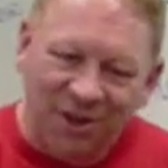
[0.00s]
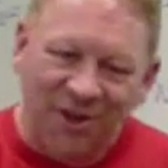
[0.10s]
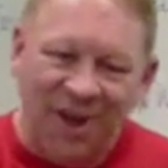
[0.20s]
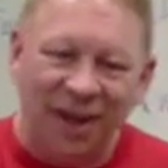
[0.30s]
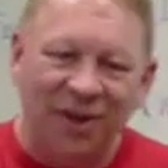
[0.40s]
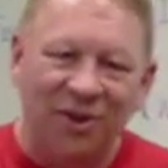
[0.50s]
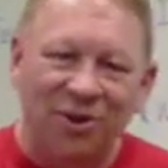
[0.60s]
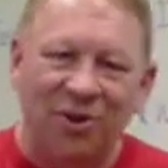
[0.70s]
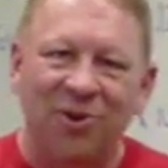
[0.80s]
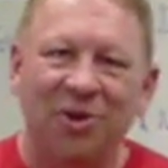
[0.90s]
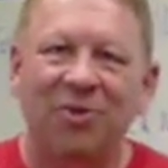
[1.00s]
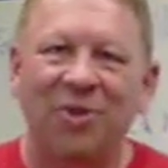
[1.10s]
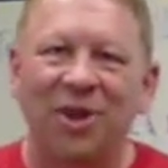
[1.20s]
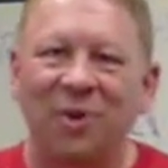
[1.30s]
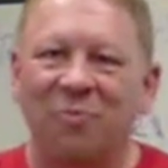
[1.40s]
load
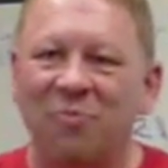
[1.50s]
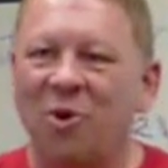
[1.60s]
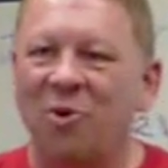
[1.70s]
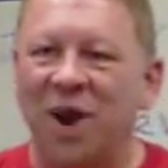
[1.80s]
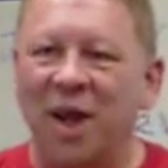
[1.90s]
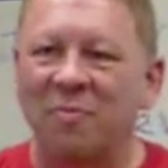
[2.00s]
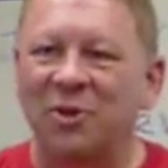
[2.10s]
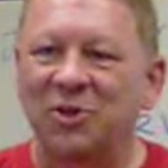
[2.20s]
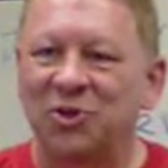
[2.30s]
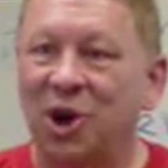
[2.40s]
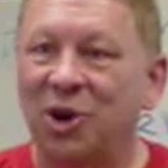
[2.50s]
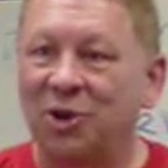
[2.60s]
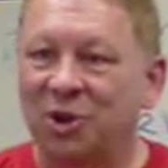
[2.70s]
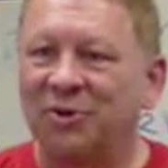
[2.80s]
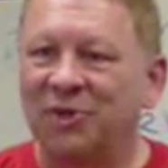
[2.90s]
their program and start
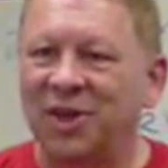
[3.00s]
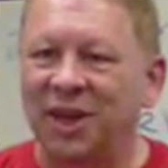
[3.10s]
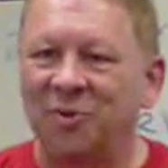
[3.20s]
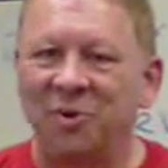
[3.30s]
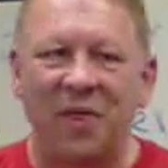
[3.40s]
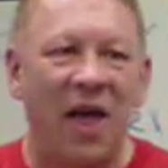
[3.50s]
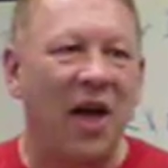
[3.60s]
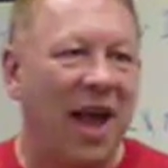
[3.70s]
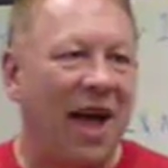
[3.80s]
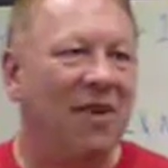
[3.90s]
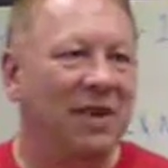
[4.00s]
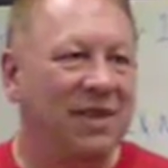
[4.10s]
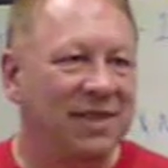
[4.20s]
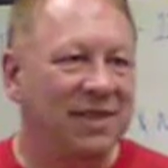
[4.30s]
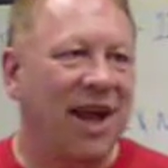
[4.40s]
using it without having to
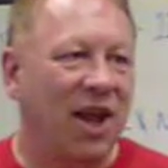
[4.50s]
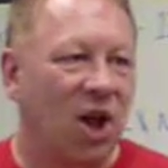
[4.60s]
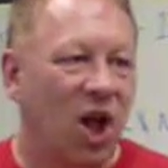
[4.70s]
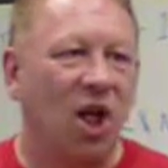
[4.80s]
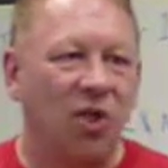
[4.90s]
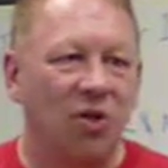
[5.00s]
set all